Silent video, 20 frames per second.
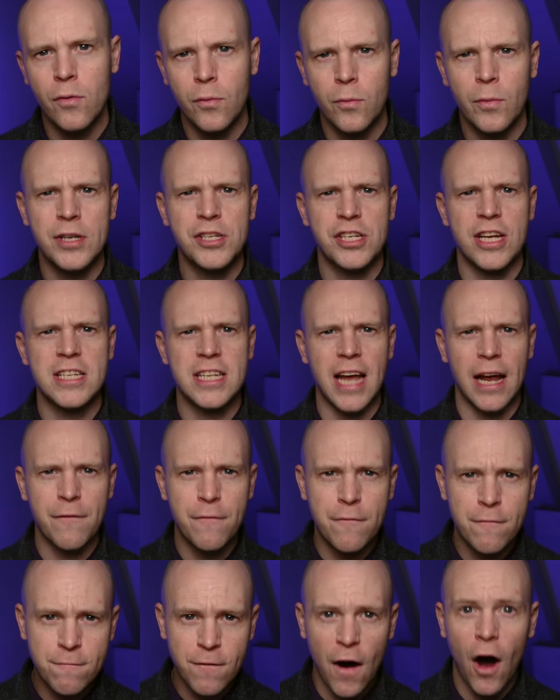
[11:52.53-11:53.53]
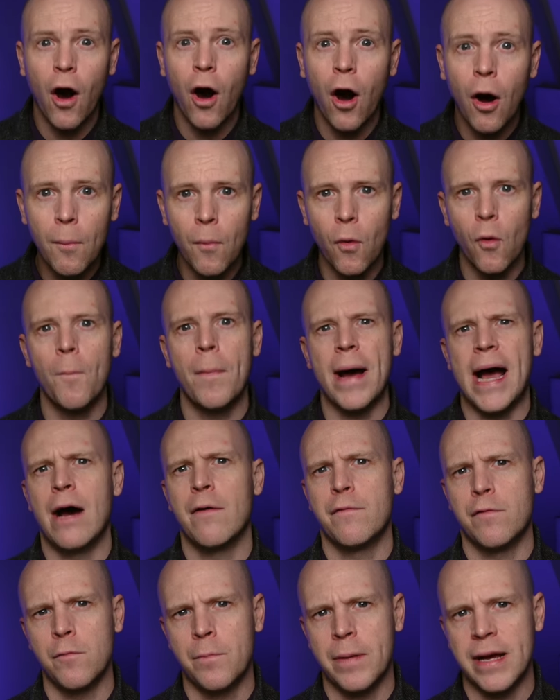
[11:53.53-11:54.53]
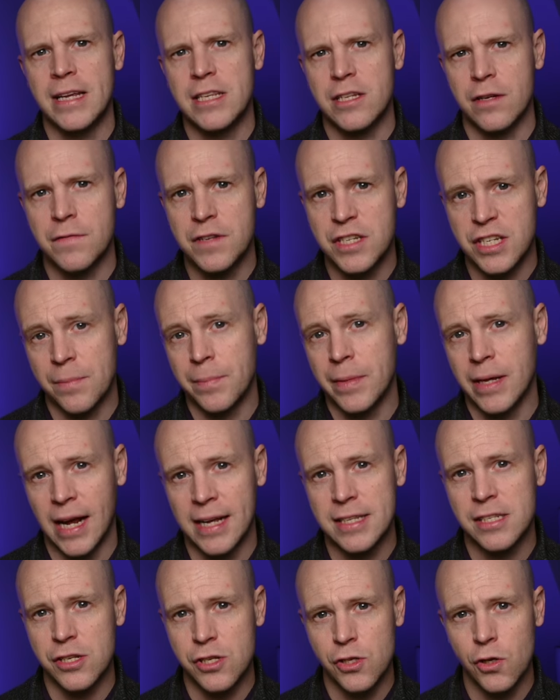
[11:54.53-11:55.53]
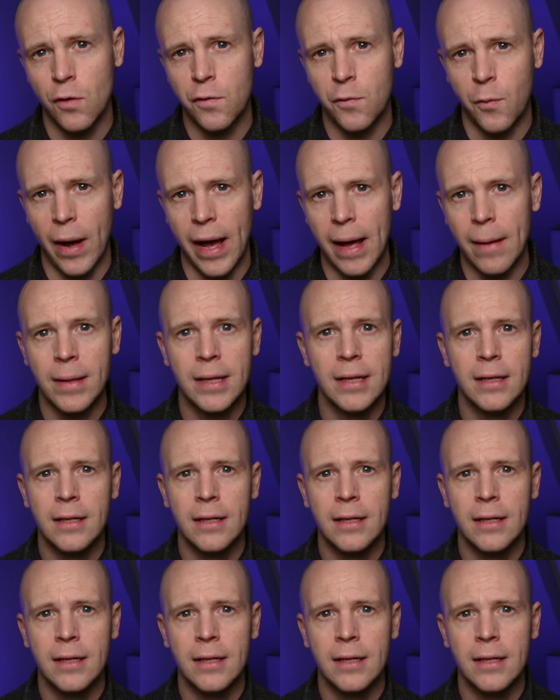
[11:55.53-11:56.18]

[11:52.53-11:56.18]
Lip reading: which is a far more powerful piece of simulator software.